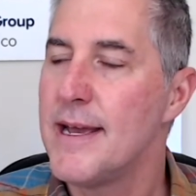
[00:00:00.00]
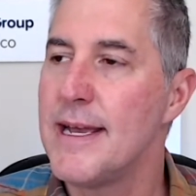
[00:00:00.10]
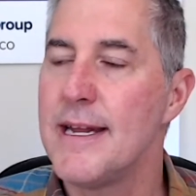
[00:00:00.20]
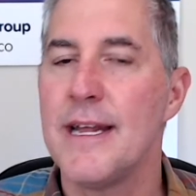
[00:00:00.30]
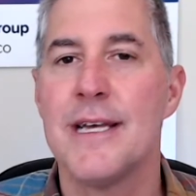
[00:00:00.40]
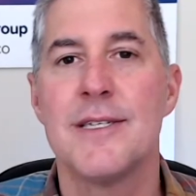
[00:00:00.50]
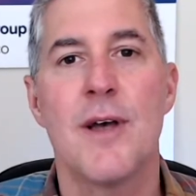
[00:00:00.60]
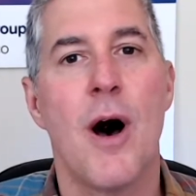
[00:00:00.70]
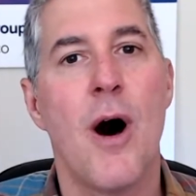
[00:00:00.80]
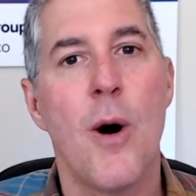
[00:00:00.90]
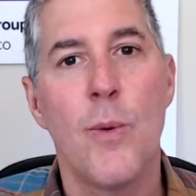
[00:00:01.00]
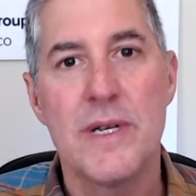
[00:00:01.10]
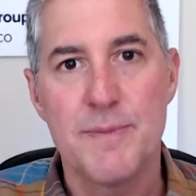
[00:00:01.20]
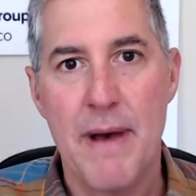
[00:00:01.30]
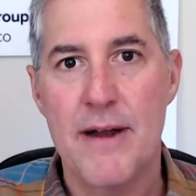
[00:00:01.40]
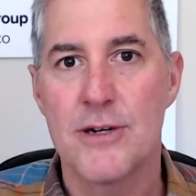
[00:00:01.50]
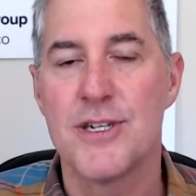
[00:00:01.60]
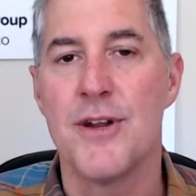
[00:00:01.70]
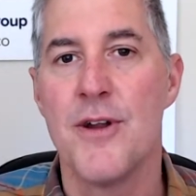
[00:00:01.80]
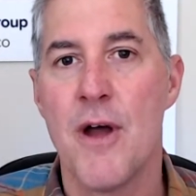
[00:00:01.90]
It is always better
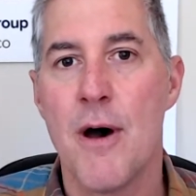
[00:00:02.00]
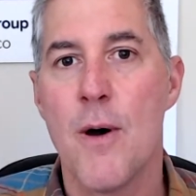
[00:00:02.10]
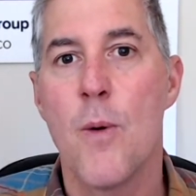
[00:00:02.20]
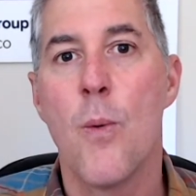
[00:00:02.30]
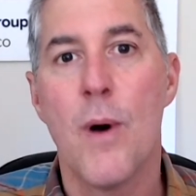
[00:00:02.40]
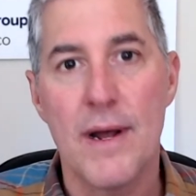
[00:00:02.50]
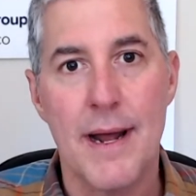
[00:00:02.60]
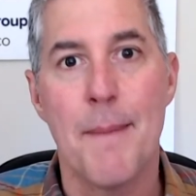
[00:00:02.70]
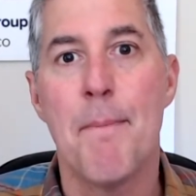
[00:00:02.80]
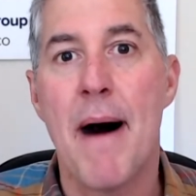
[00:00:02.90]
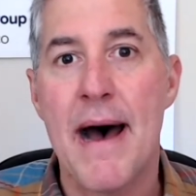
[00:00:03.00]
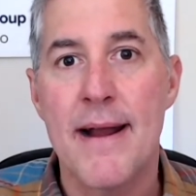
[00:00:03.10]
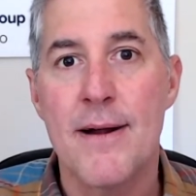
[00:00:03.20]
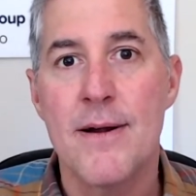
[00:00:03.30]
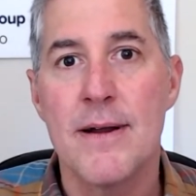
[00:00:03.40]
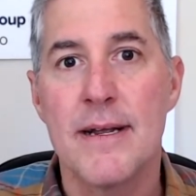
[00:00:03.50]
to know what a buyer